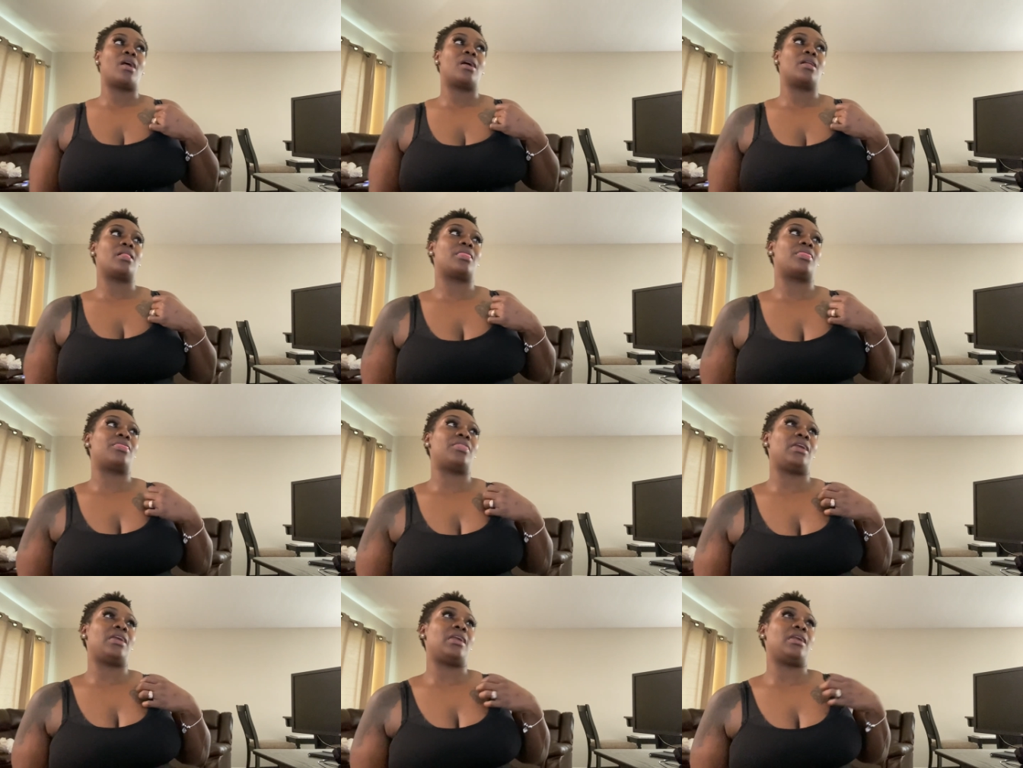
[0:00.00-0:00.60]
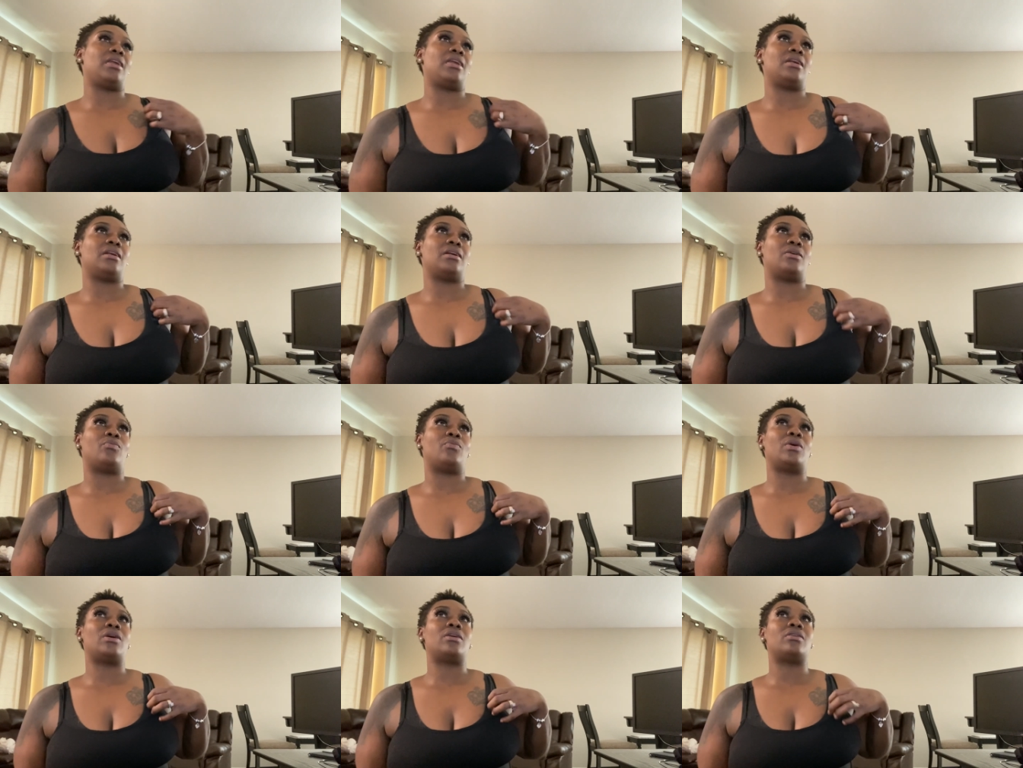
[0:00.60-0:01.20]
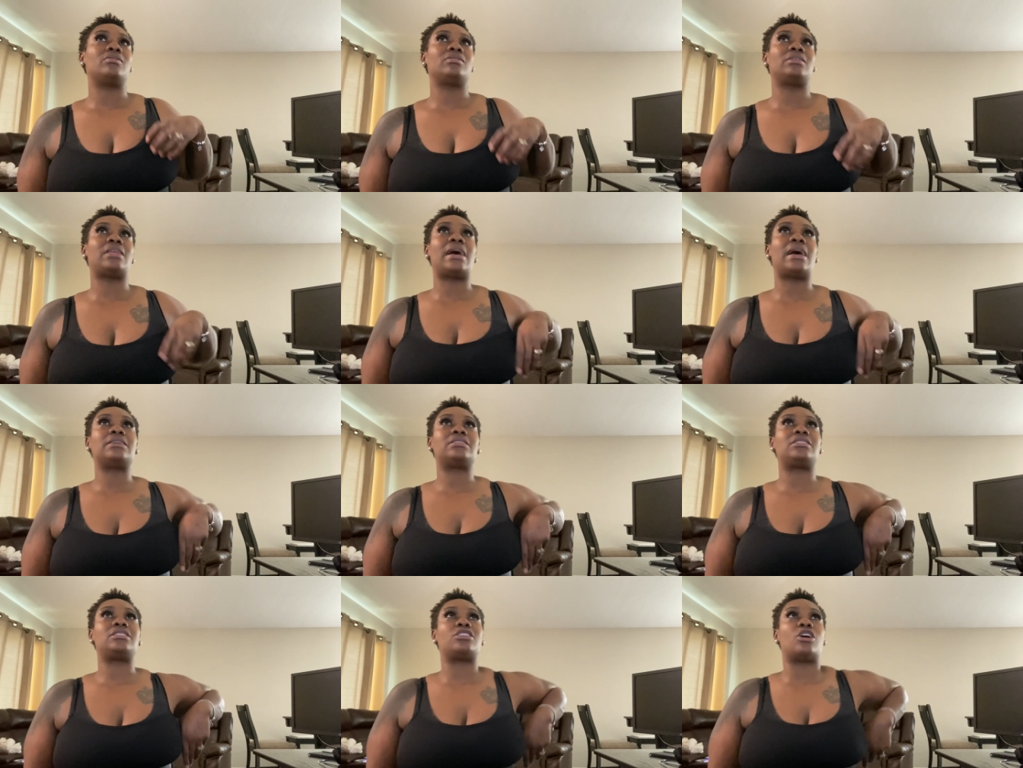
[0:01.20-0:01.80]

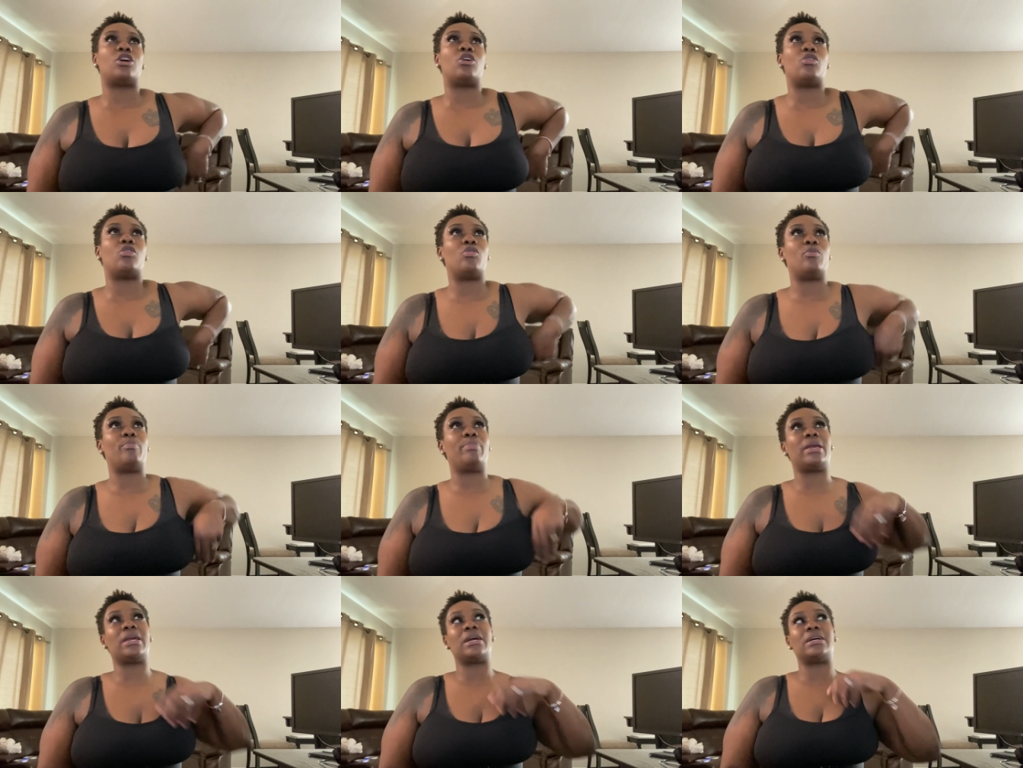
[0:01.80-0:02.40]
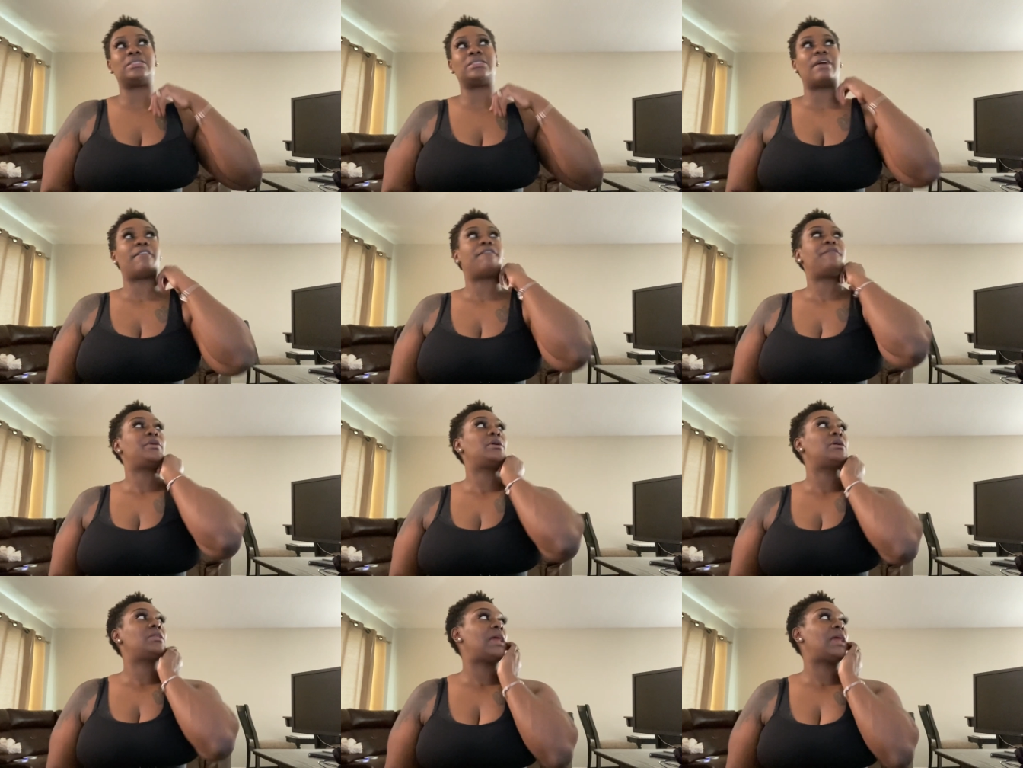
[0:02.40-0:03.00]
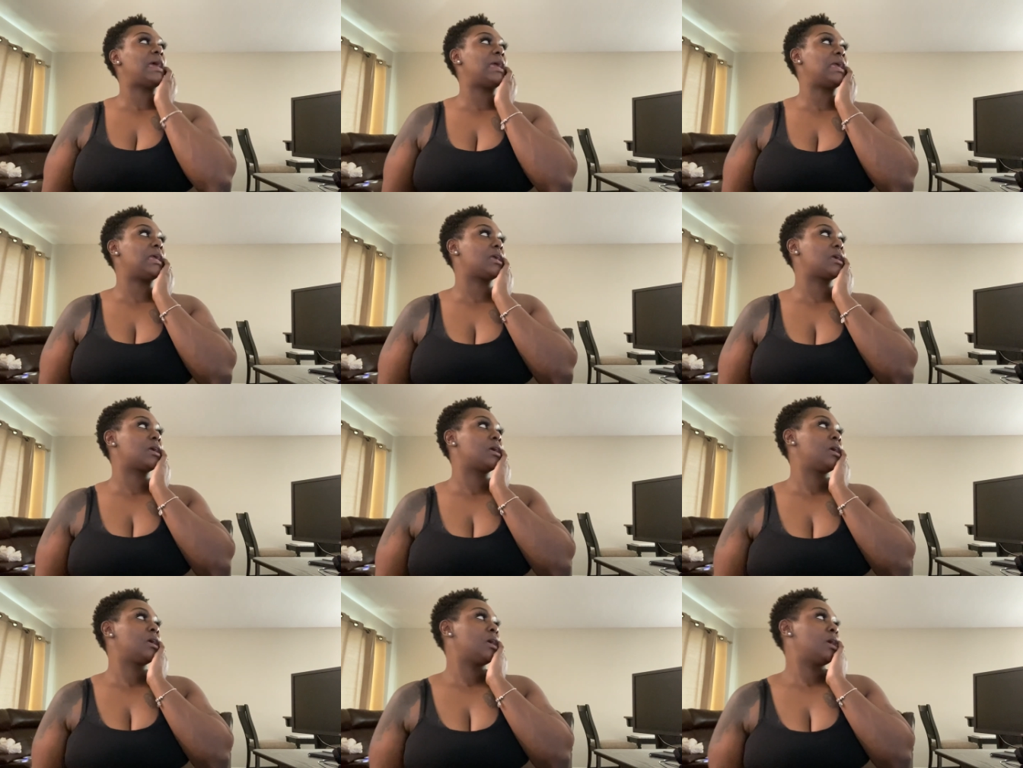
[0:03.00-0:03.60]
because I feel
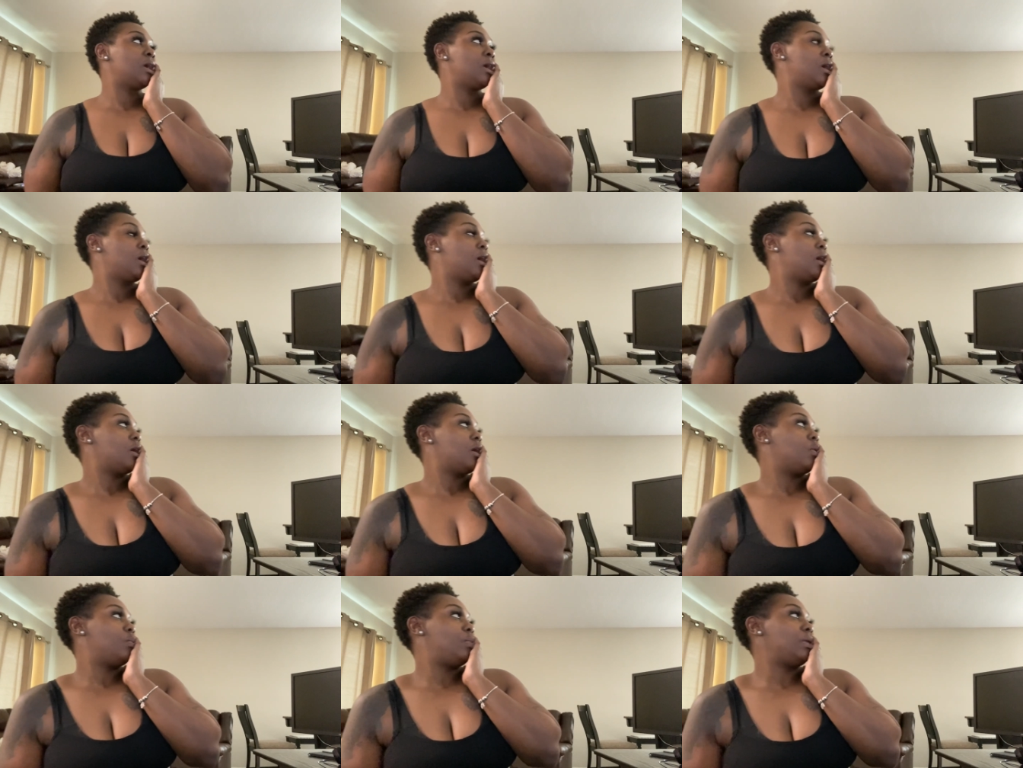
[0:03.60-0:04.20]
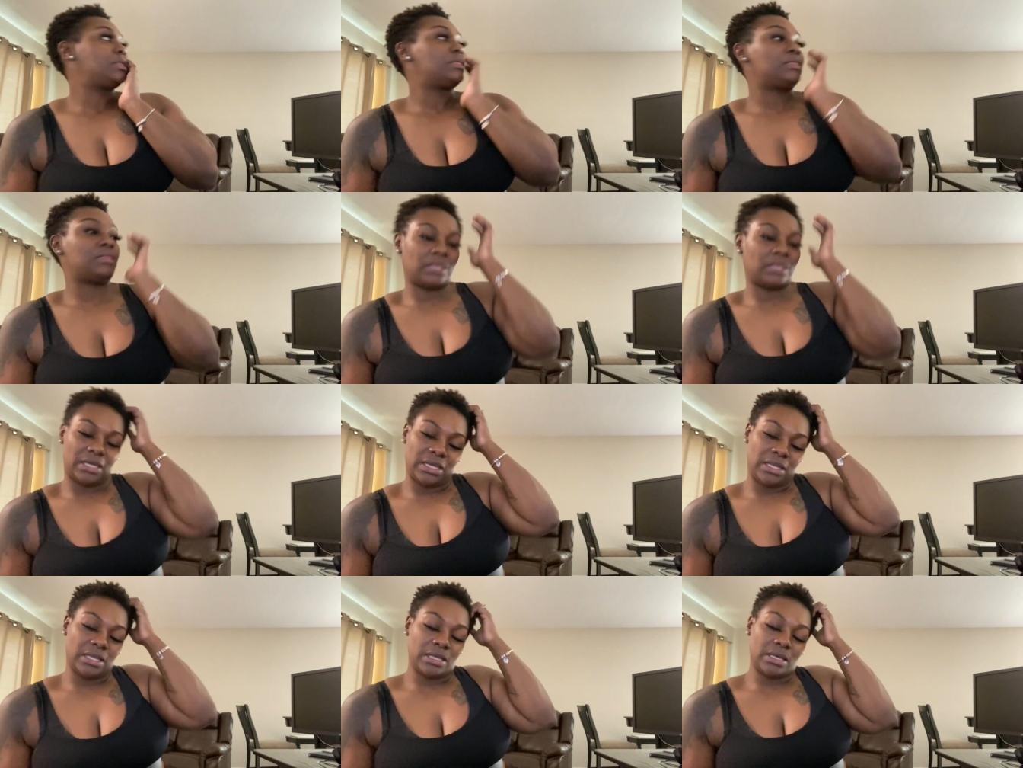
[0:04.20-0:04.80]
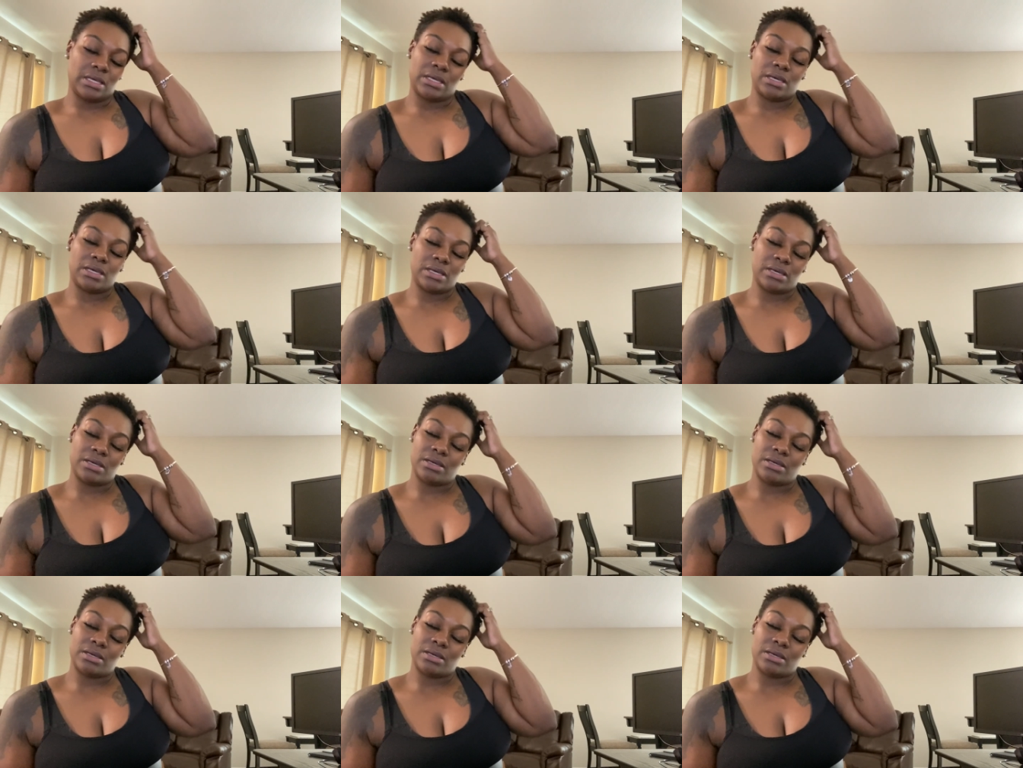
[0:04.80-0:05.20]
like with the